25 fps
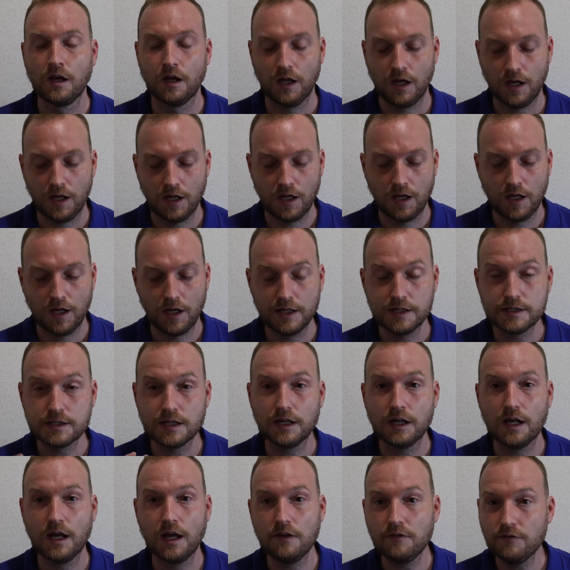It's
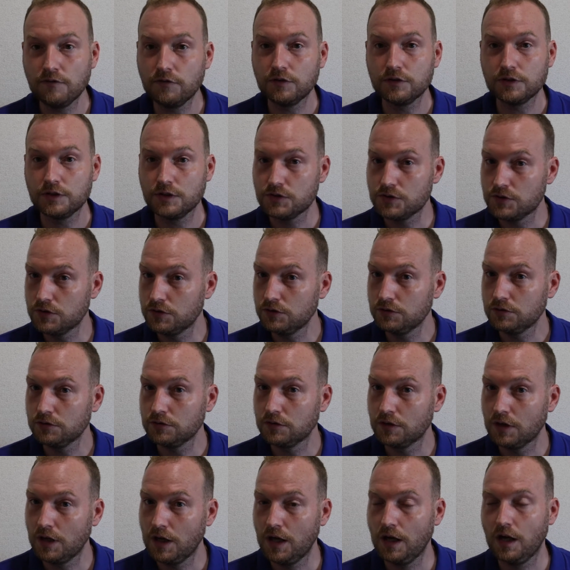an M42
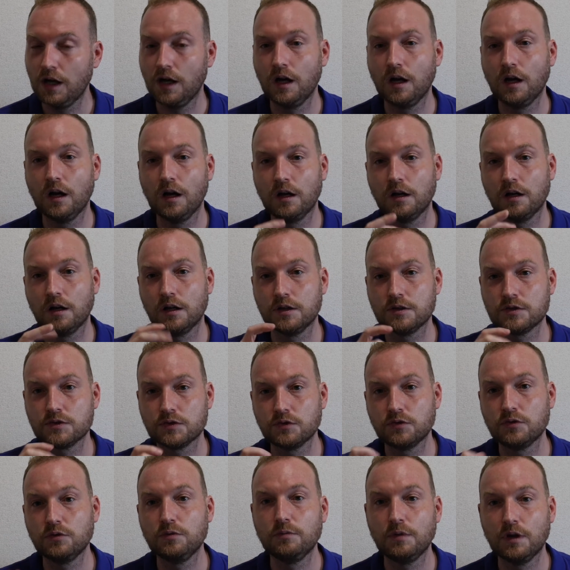
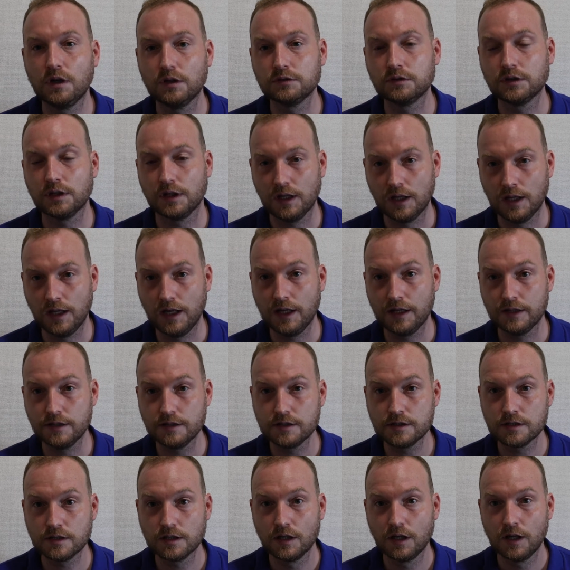screw mount
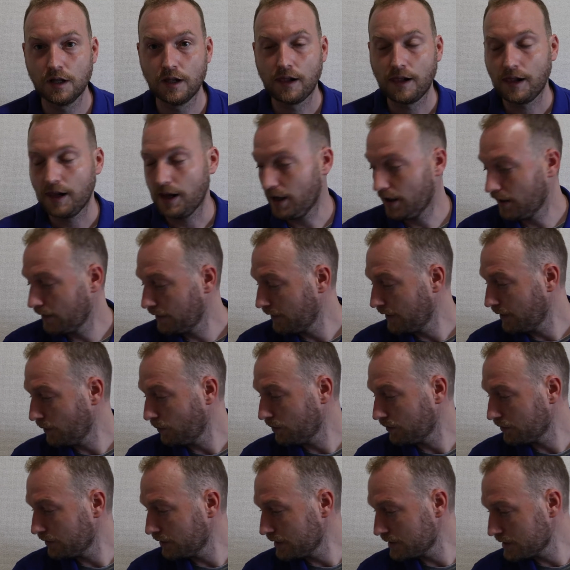lens, and they
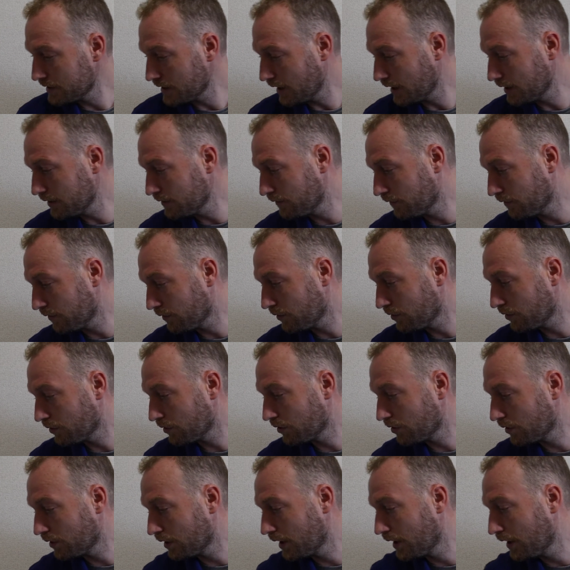were designed
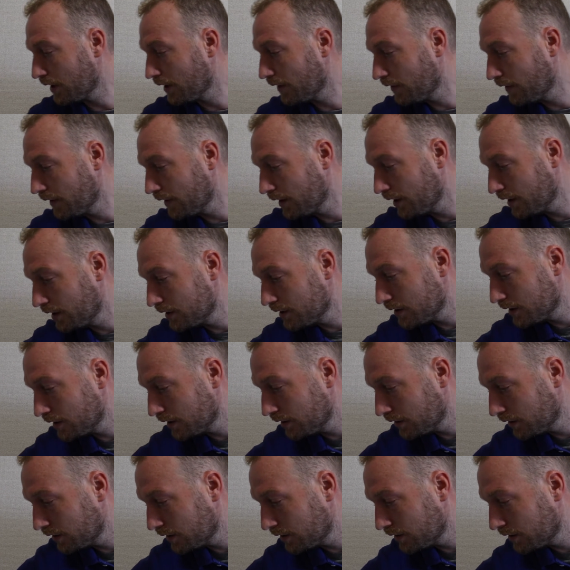for
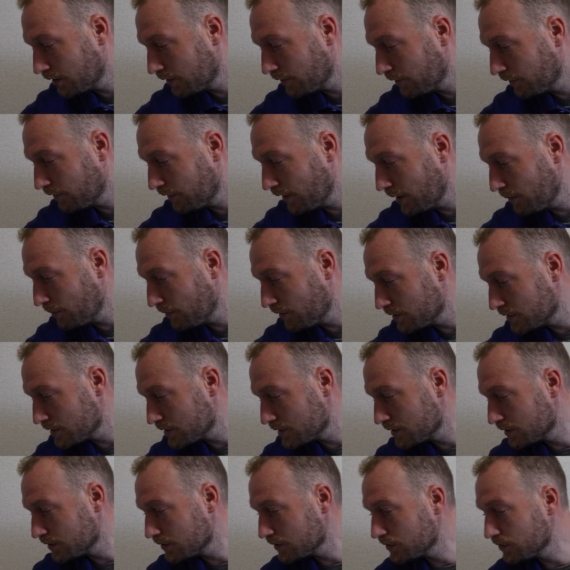the
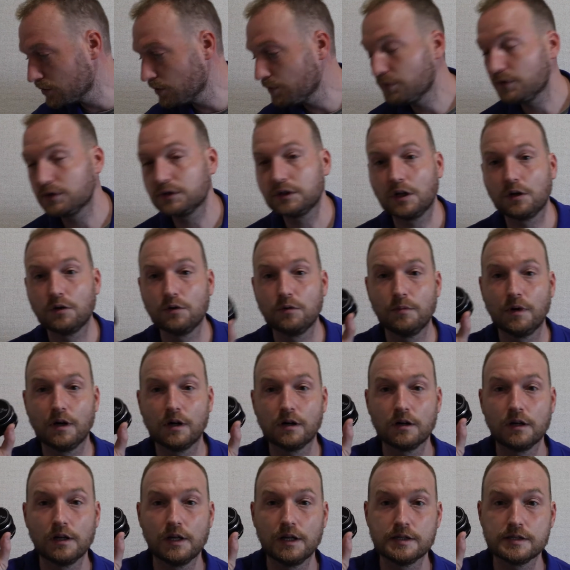famous Super
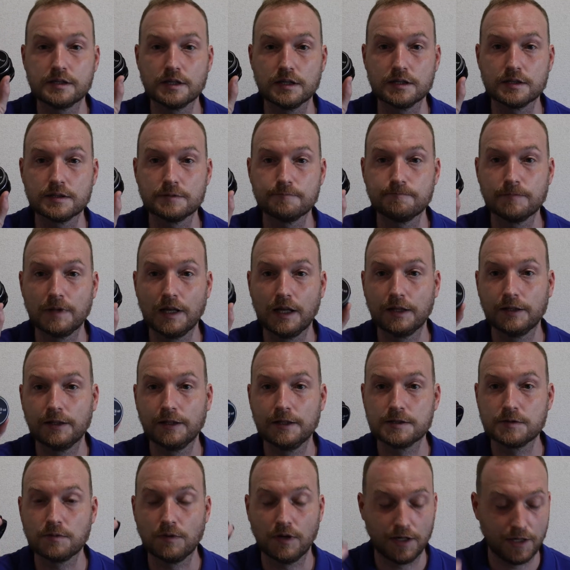Takumar lenses, like
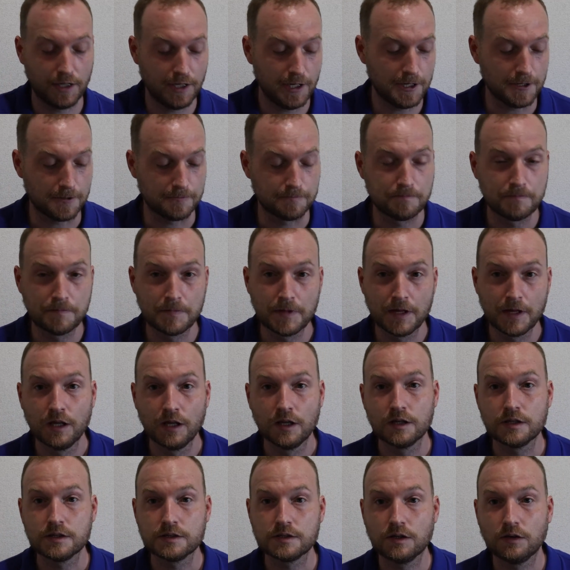this one here.
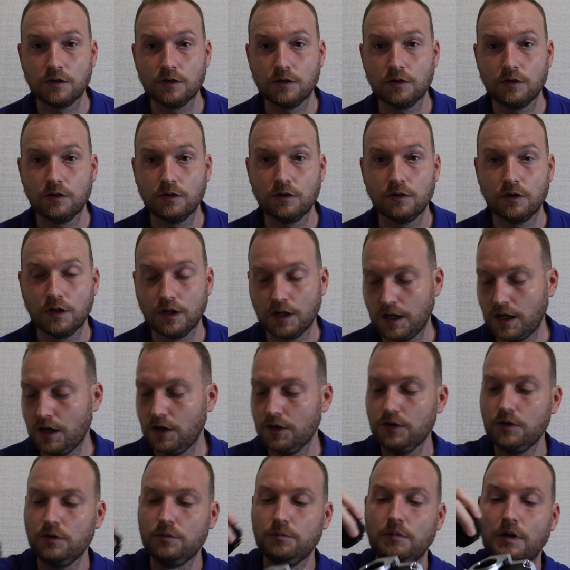So how
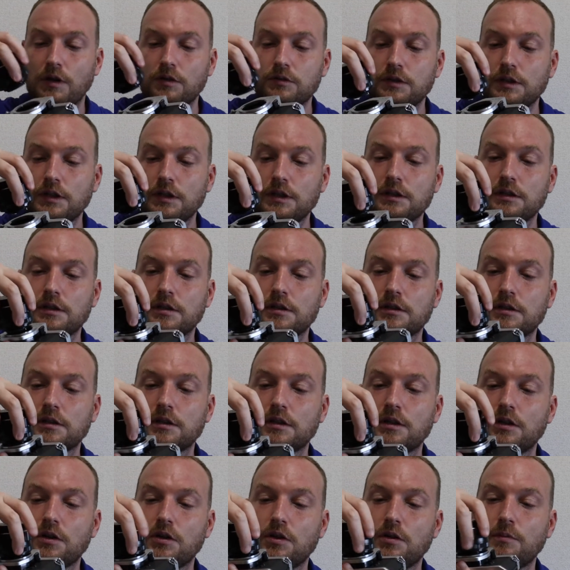you mount it?
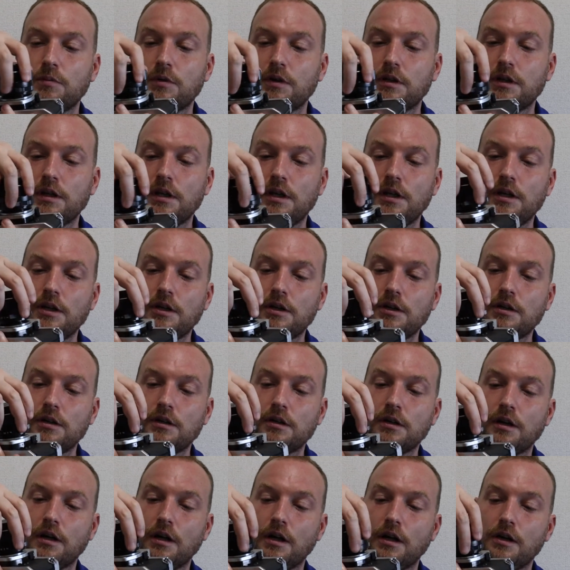You put it
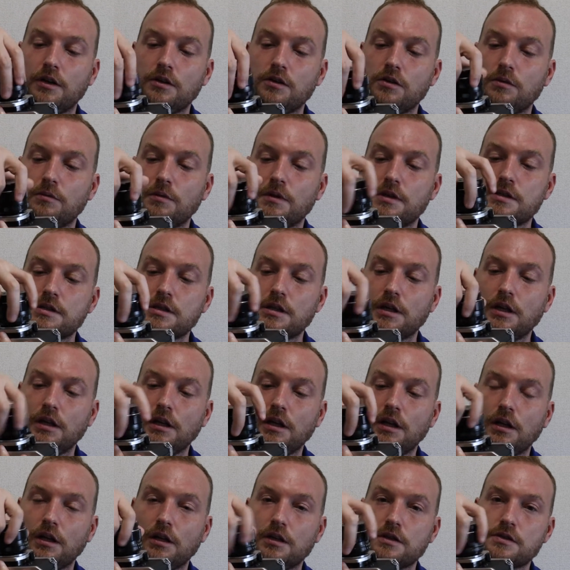here and you
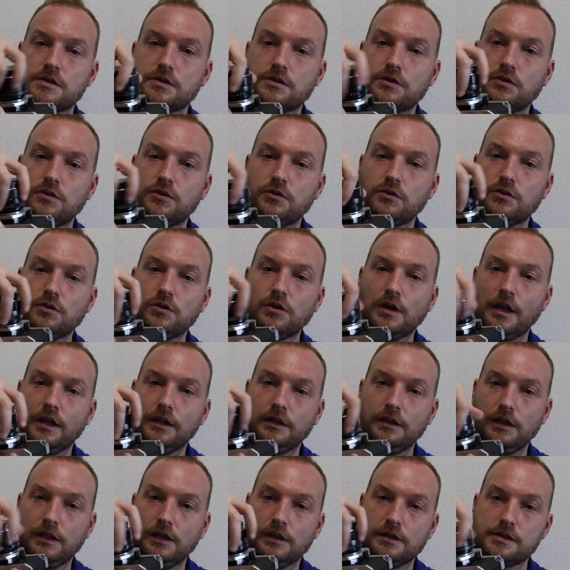basically screw
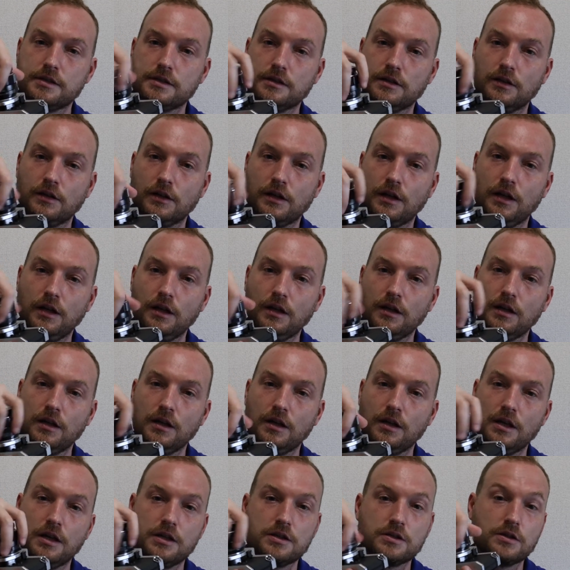like this, okay?
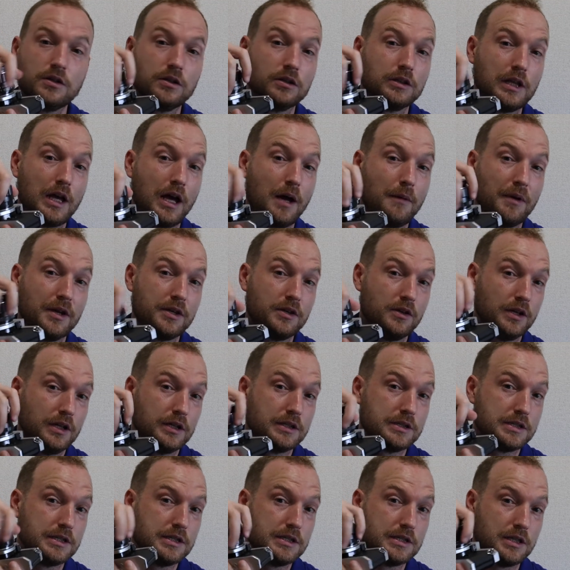It's not a
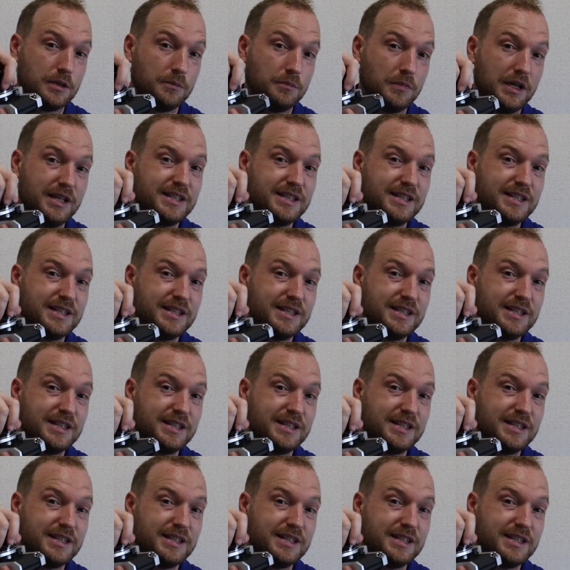bayonet system.